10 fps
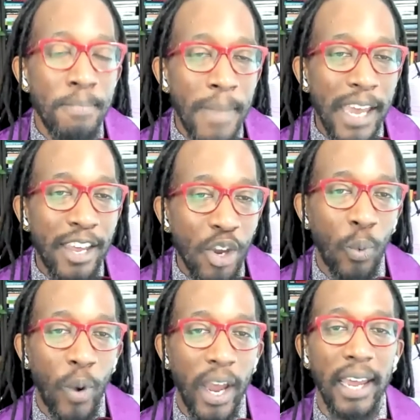Make
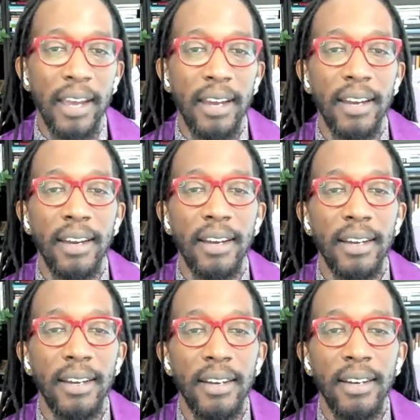your way
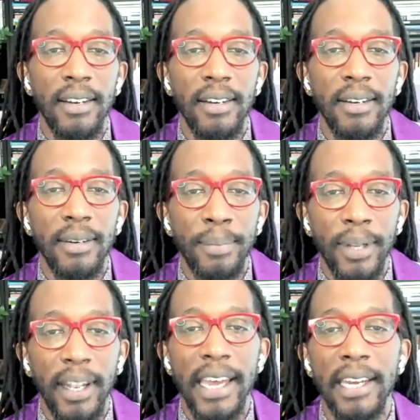
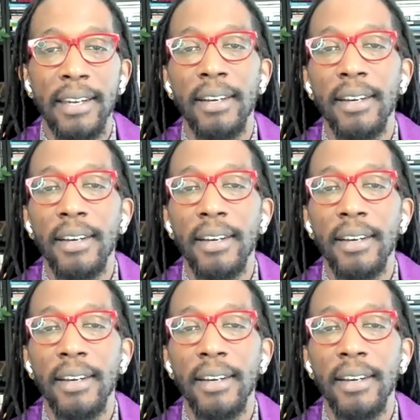plain